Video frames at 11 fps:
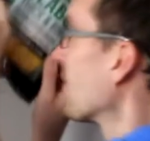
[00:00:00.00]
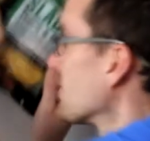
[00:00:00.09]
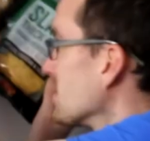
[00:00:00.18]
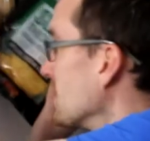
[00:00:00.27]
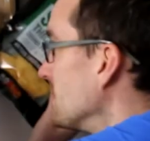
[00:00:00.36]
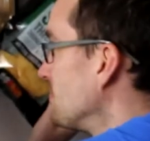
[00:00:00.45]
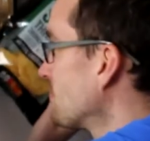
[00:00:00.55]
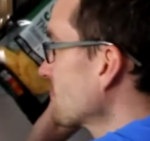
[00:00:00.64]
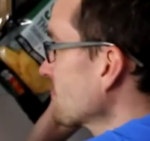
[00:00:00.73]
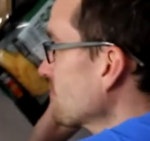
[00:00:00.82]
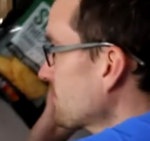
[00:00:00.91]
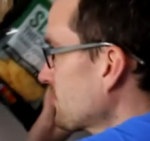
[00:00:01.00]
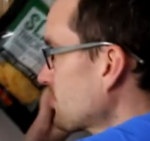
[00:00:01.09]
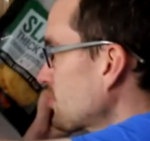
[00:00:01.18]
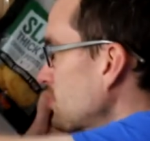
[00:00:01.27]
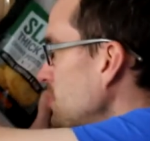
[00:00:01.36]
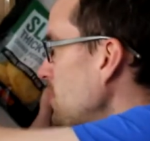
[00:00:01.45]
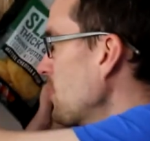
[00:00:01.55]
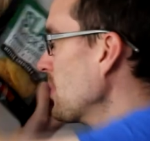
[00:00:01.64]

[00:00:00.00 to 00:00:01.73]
I have to say.